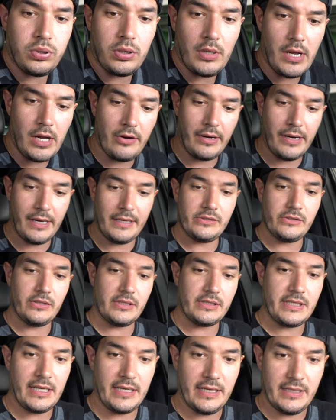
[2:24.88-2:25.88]
All right, so
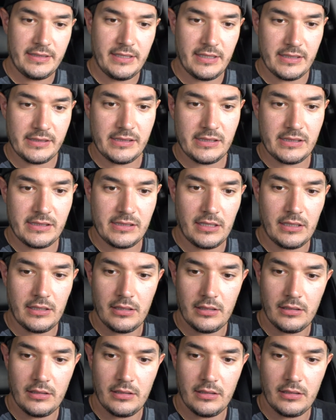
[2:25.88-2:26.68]
let's get into this.